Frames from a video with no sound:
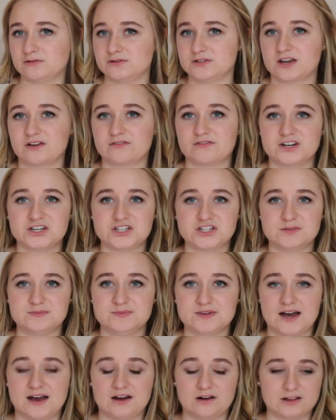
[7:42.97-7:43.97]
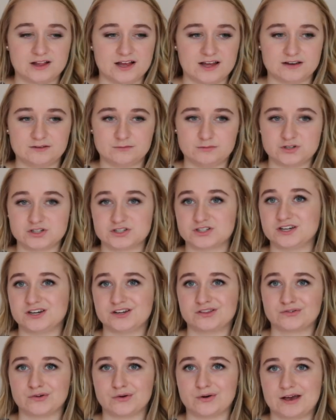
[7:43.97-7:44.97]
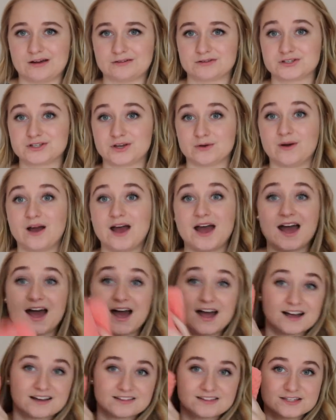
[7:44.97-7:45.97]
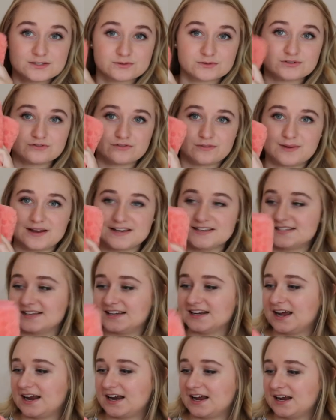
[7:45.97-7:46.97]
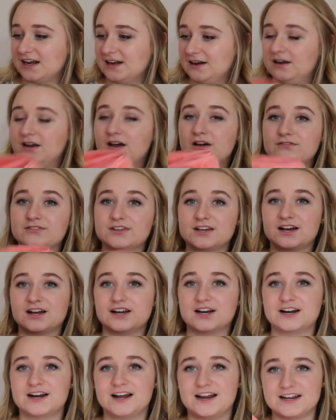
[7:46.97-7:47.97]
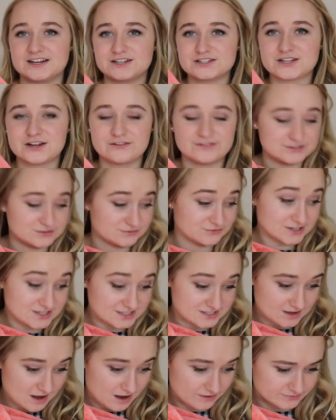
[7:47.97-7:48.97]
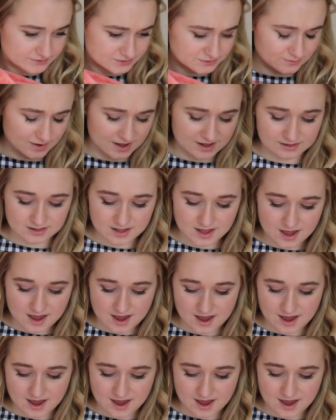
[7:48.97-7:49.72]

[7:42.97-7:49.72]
It was like a really cheap towel and we just need to throw it out. So I got this one to replace it and I love the colour and I just love it. It's really soft as well.